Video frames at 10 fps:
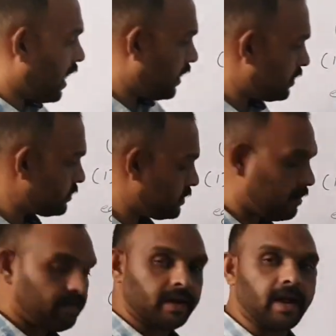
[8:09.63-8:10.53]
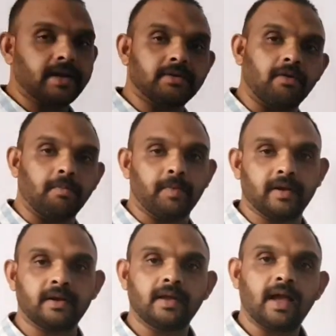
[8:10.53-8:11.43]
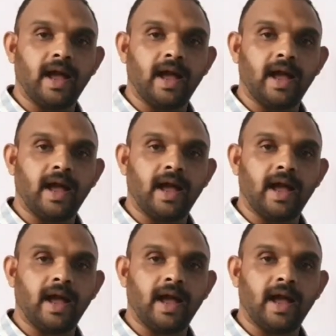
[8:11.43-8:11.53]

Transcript: iron, silver and copper,